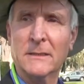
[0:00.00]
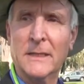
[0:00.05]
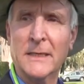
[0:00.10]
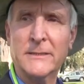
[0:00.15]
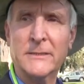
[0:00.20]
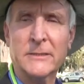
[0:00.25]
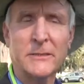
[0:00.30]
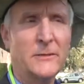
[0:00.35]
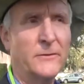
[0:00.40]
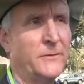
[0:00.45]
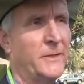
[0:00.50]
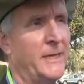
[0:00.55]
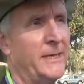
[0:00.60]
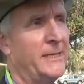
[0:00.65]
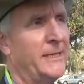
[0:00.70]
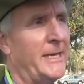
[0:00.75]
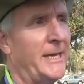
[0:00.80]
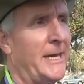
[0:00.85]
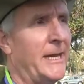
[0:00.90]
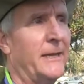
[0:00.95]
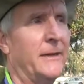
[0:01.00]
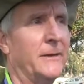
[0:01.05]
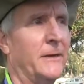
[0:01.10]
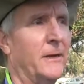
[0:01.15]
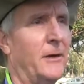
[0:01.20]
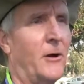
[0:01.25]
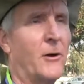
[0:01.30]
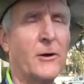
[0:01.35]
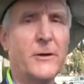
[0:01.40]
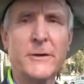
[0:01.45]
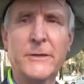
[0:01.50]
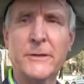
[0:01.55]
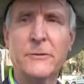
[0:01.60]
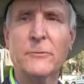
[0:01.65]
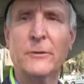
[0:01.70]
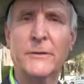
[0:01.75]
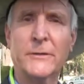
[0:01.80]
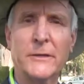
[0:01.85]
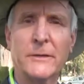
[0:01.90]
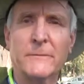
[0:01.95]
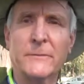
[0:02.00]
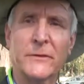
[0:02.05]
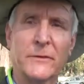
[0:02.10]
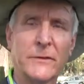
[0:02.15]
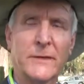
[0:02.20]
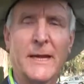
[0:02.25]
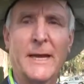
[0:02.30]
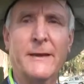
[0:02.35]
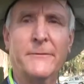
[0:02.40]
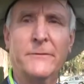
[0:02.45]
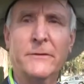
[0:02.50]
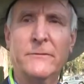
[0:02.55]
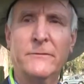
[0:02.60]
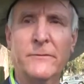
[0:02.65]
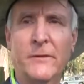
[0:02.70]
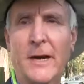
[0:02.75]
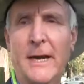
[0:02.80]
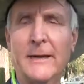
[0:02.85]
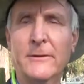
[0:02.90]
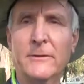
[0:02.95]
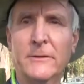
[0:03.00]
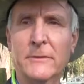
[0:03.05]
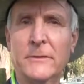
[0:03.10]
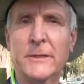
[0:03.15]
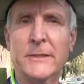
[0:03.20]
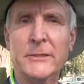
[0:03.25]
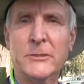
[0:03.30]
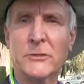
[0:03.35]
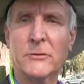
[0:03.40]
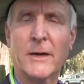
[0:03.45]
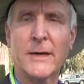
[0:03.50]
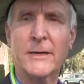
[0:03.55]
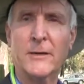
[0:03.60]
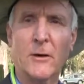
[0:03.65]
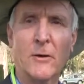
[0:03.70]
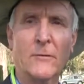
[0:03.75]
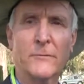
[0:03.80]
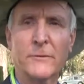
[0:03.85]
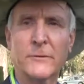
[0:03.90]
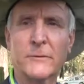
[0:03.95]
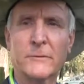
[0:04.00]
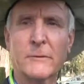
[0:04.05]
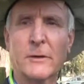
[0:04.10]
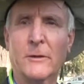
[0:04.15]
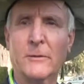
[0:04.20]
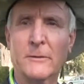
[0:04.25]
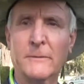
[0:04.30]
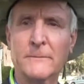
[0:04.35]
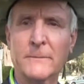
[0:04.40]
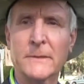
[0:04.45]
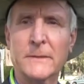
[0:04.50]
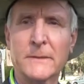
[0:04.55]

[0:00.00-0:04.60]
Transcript: and so they can't argue with him, so they have to violently try to overthrow him.